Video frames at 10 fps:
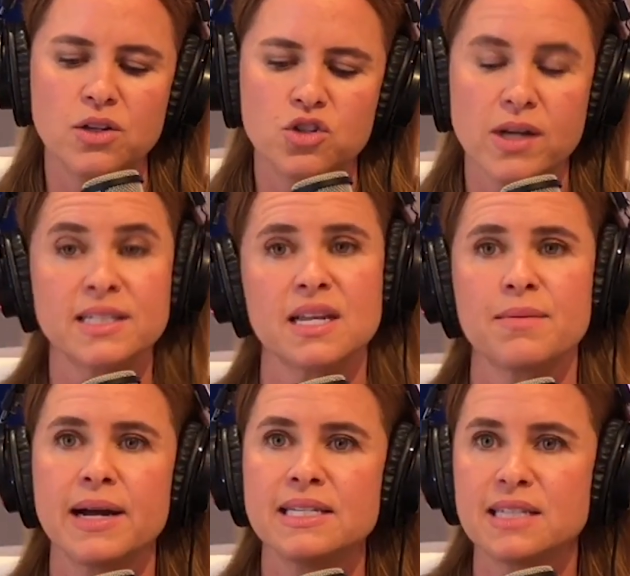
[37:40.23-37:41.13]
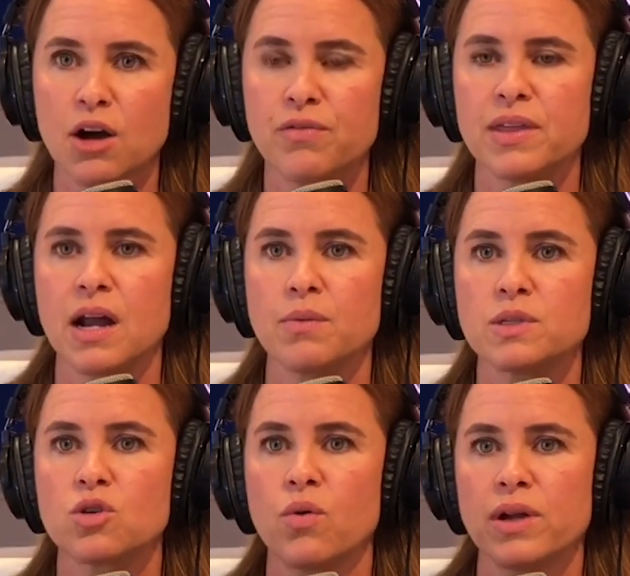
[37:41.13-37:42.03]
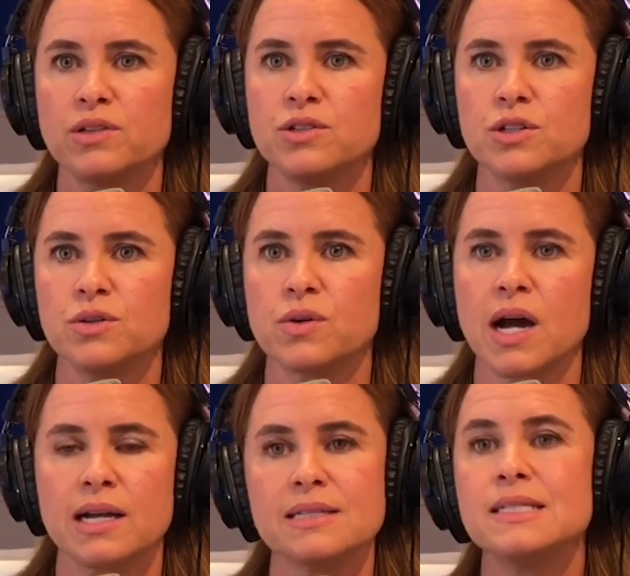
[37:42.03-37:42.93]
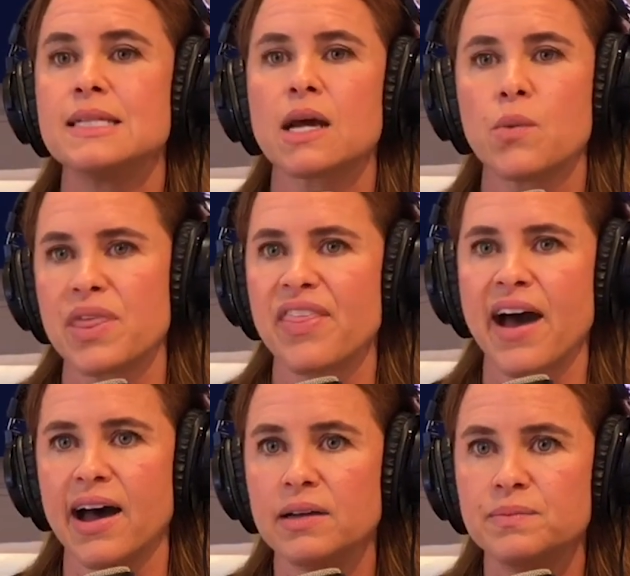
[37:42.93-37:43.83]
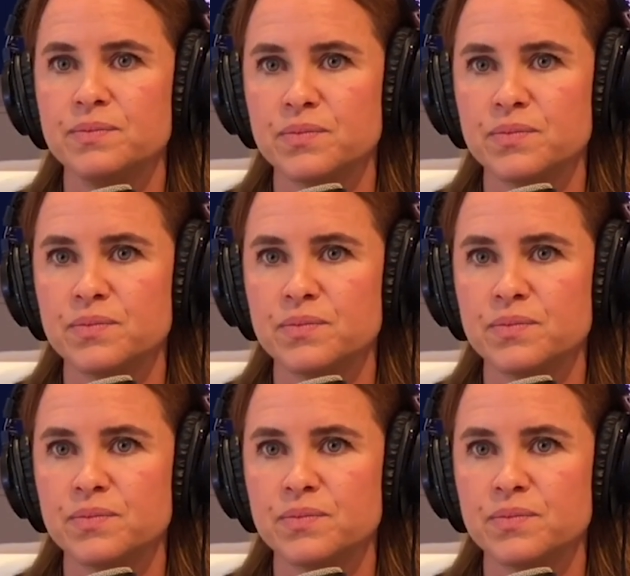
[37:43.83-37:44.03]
Trusting myself that I was going to kind of stick with that,